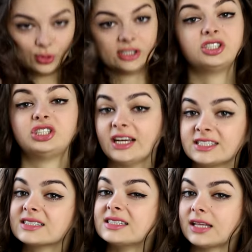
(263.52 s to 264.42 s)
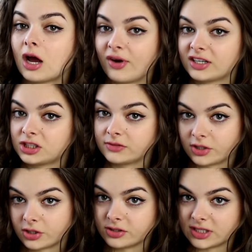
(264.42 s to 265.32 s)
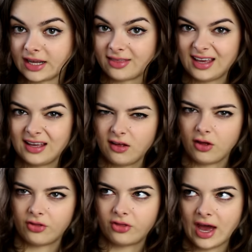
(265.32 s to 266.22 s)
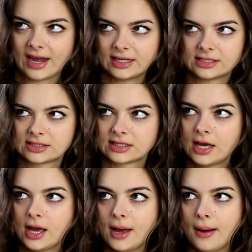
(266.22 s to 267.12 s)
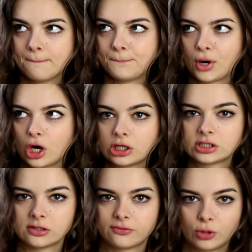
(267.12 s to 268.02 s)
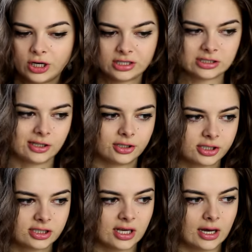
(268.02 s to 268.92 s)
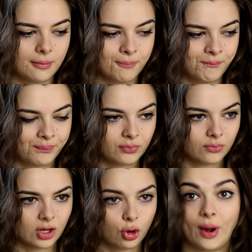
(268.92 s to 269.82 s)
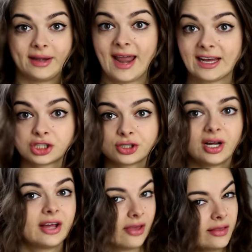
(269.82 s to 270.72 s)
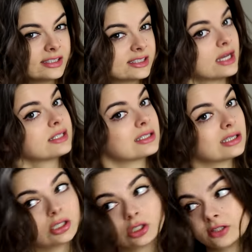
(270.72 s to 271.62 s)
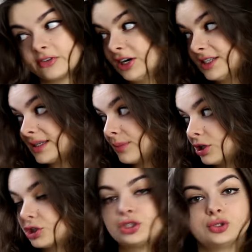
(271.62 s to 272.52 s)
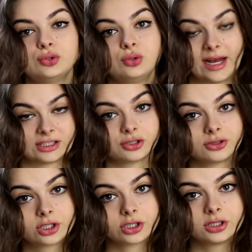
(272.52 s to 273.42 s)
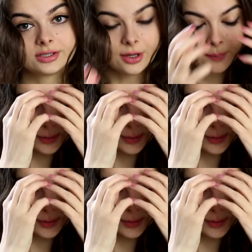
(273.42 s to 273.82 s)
which changes the direction of the curls, and I think that is part of why this looks quite natural. I think this does look very similar to natural curls on